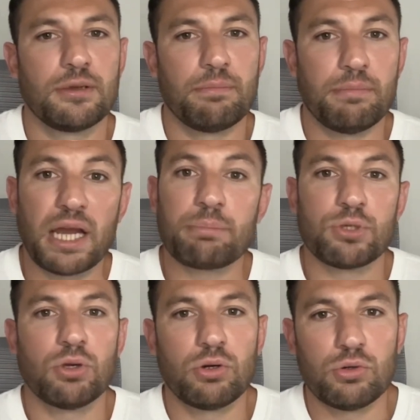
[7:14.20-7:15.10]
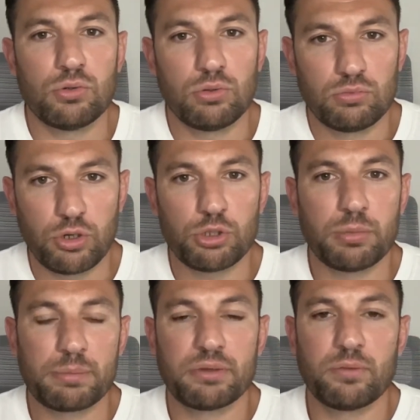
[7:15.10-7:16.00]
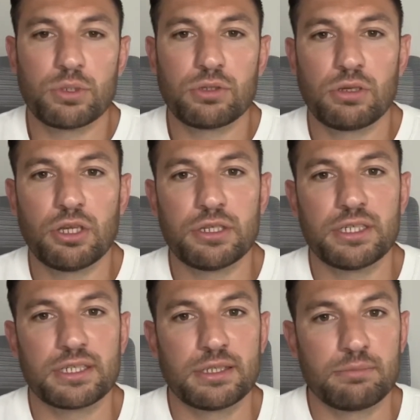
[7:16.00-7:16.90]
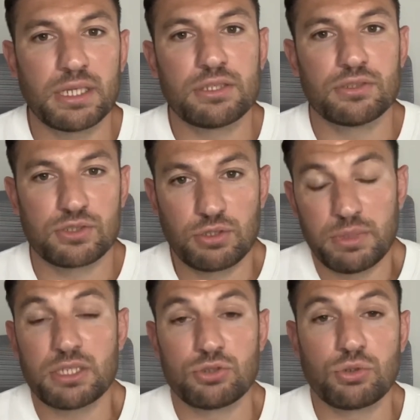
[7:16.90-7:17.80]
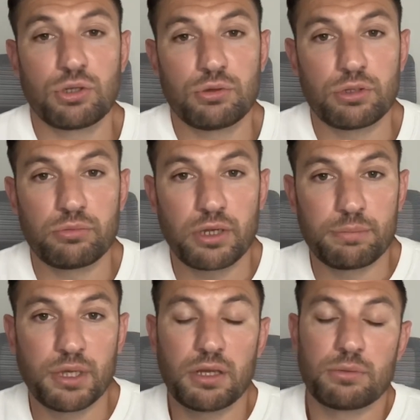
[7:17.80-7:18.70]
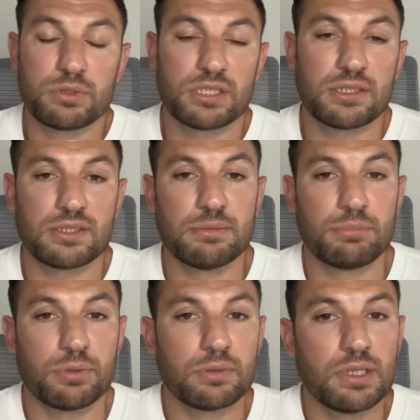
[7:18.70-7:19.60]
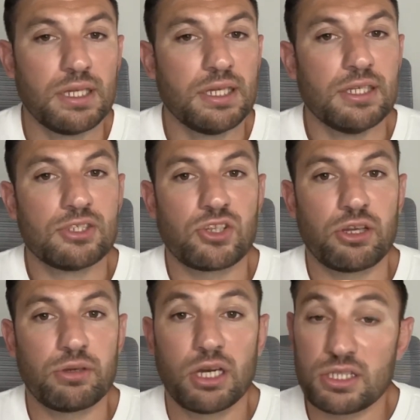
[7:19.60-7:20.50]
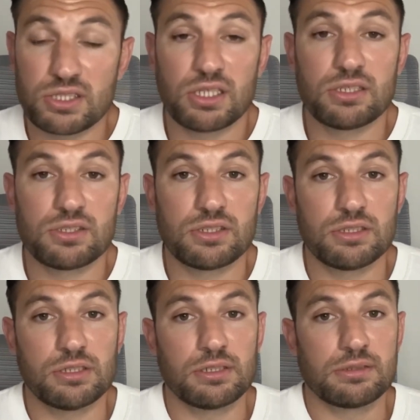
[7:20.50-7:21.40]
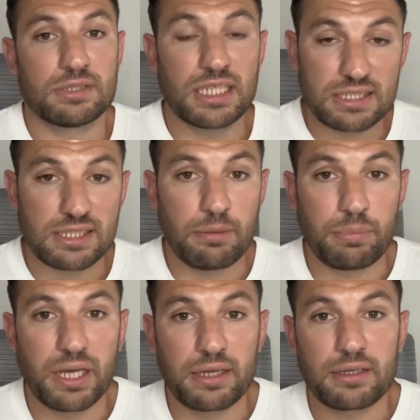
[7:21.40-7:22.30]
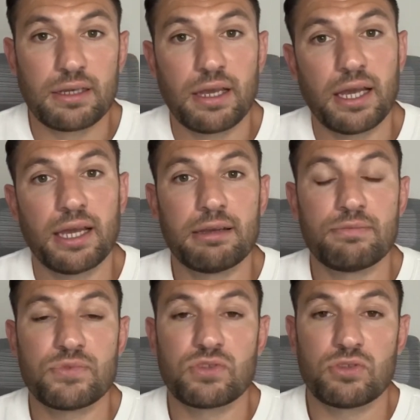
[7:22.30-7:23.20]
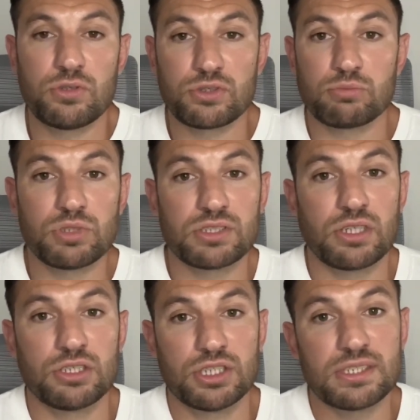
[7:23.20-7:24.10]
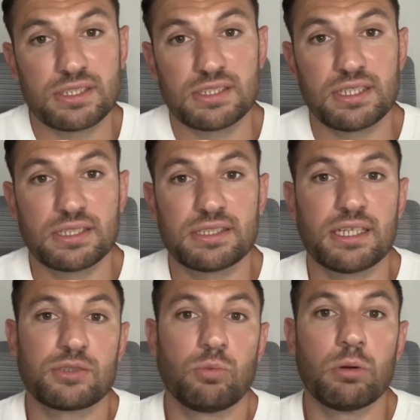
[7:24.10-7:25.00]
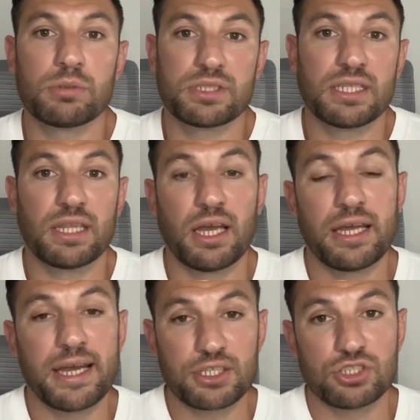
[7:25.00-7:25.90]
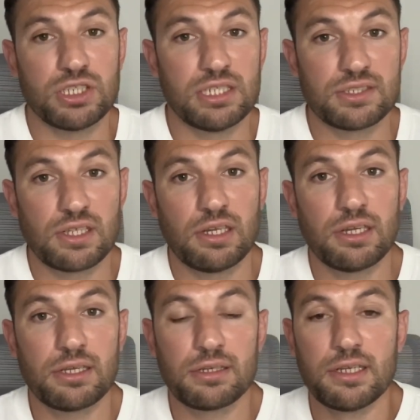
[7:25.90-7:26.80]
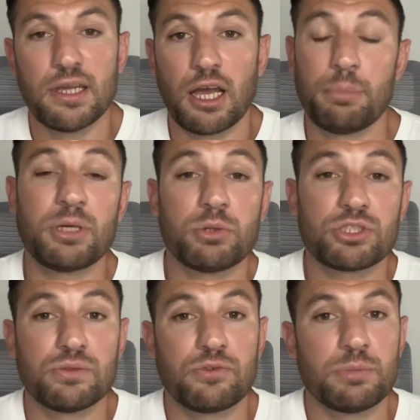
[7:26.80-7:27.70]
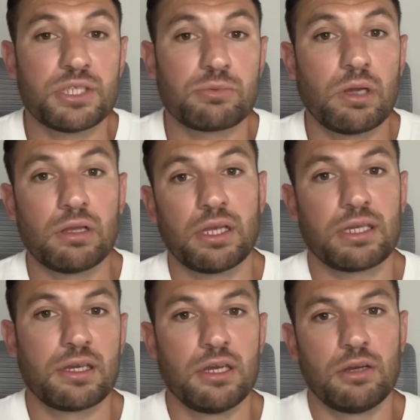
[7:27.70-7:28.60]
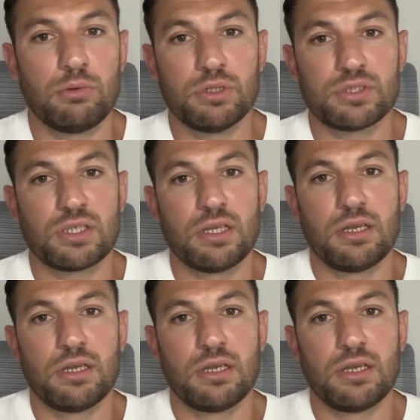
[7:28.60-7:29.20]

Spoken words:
map your whole roadmap of what you're learning and making sure that you're on the right path, which sounds simple. So I decided to take a step back and do some research into CSS. What was it that I actually needed to learn? A big question for me as well, was